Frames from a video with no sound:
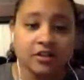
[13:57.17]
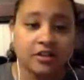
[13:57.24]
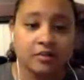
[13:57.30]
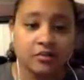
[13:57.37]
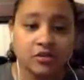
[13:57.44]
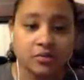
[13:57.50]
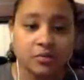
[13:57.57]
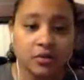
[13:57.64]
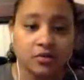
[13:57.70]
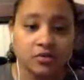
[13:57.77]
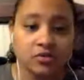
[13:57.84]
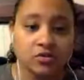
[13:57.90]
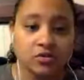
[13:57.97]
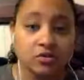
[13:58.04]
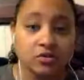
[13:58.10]
that he was
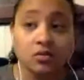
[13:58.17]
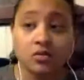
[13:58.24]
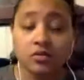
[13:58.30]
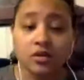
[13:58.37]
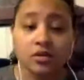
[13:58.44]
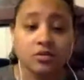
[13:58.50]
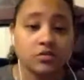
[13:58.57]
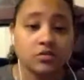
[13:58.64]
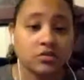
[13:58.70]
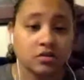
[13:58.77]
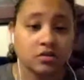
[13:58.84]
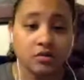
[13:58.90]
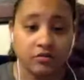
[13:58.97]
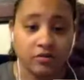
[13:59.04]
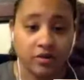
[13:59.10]
supposed to do according to his
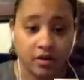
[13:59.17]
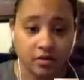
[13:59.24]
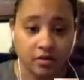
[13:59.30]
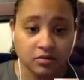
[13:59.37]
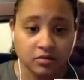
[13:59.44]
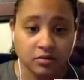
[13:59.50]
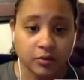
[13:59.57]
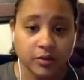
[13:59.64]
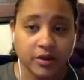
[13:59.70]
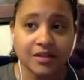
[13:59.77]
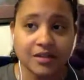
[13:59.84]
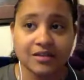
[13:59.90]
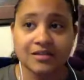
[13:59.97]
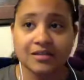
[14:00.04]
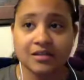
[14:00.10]
girlfriend. And we
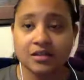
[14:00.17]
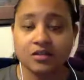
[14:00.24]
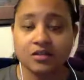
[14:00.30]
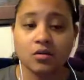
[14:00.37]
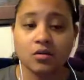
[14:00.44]
didn't see the whole